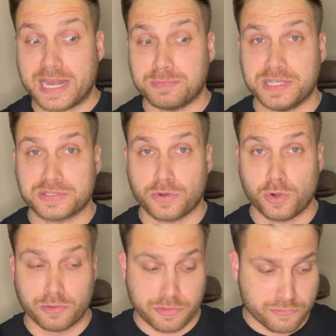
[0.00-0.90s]
means
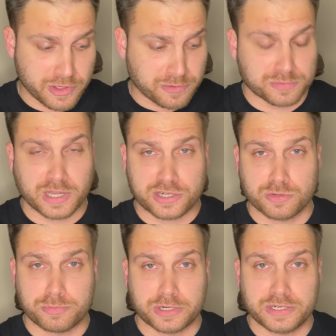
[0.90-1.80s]
all of the rhythm
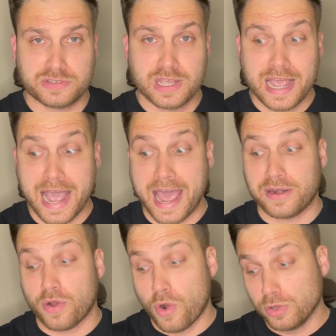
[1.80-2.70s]
section parts
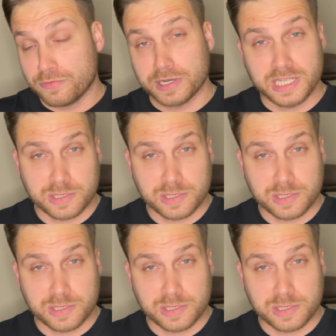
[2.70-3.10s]
and all of the lead